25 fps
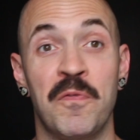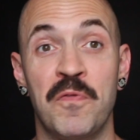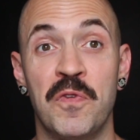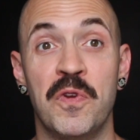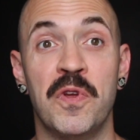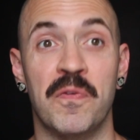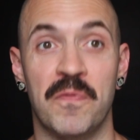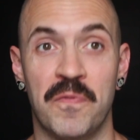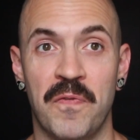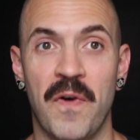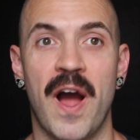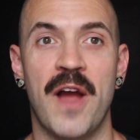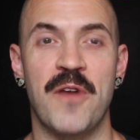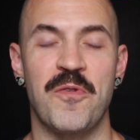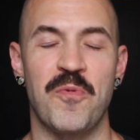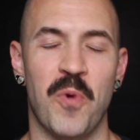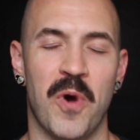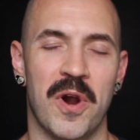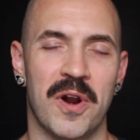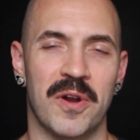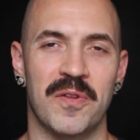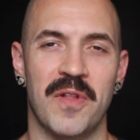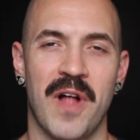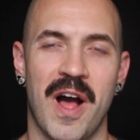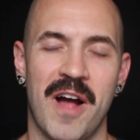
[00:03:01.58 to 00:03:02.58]
If you can find
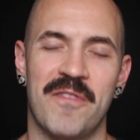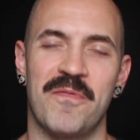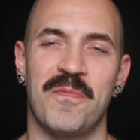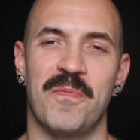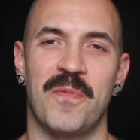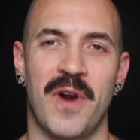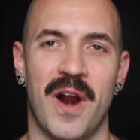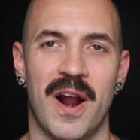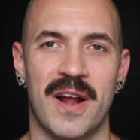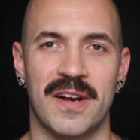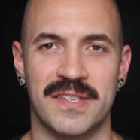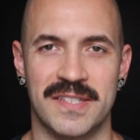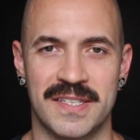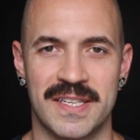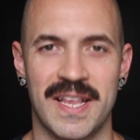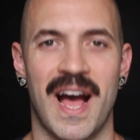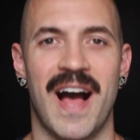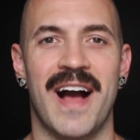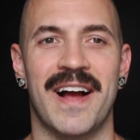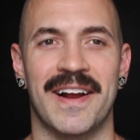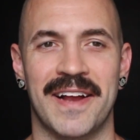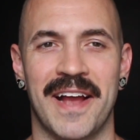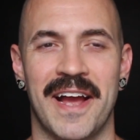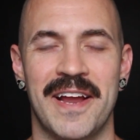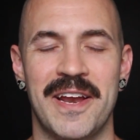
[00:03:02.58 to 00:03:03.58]
one, a lot of them are out of
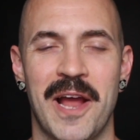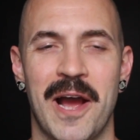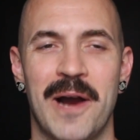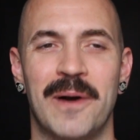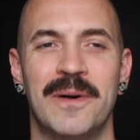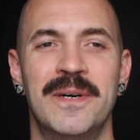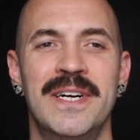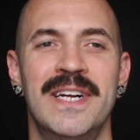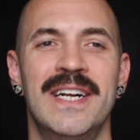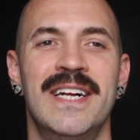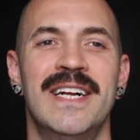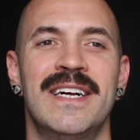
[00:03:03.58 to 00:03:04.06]
stock, I know.